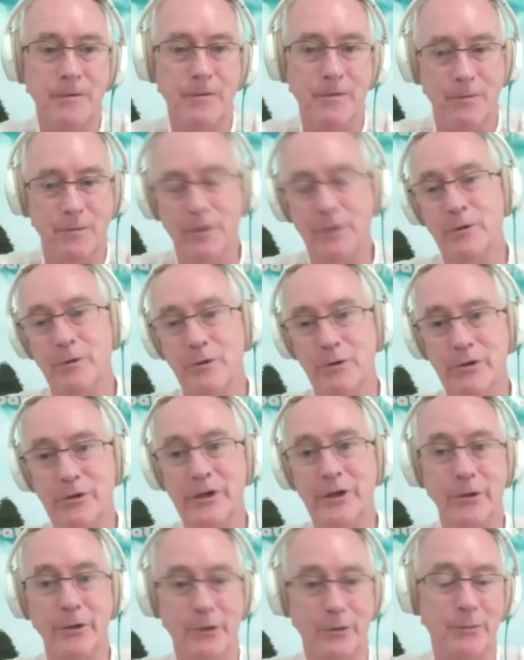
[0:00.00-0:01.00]
well, we're already
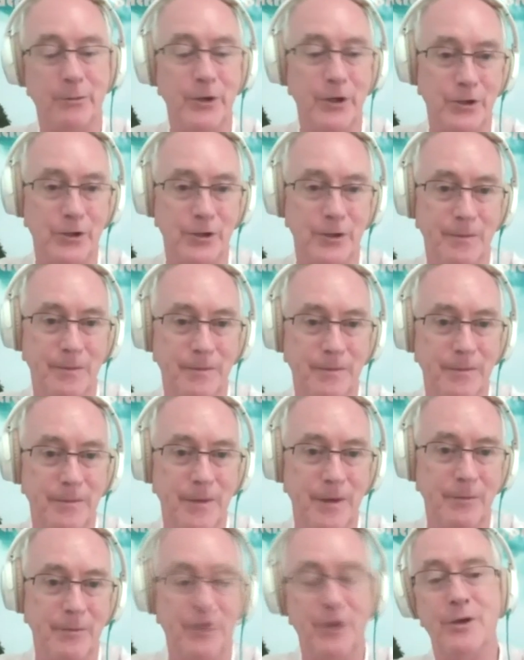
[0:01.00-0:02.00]
in a depression,
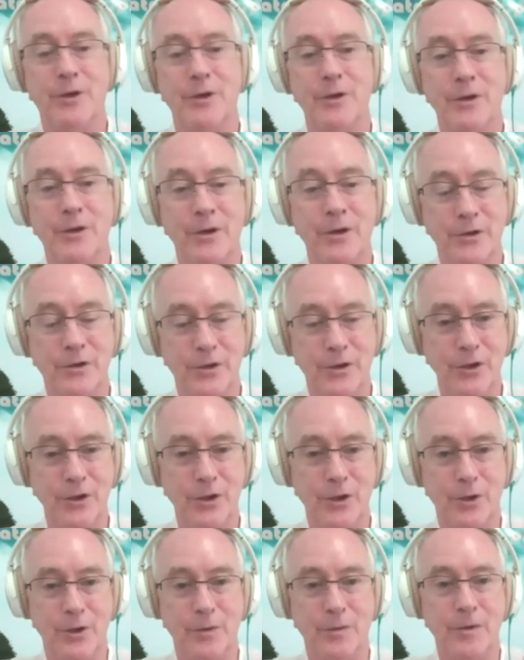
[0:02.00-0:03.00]
but it could
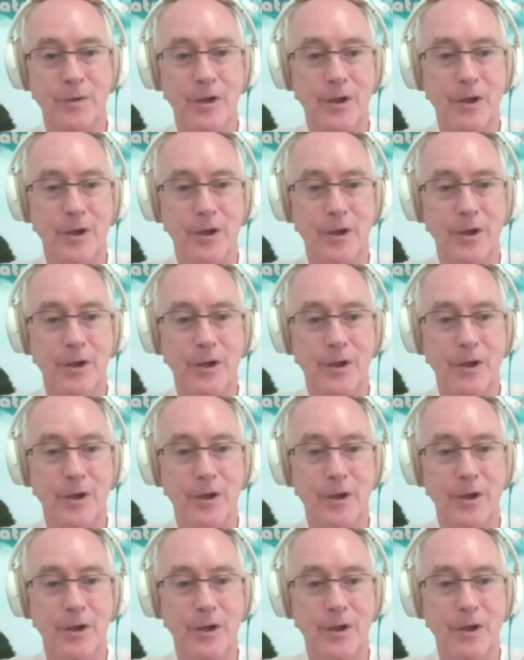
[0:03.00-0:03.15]
continue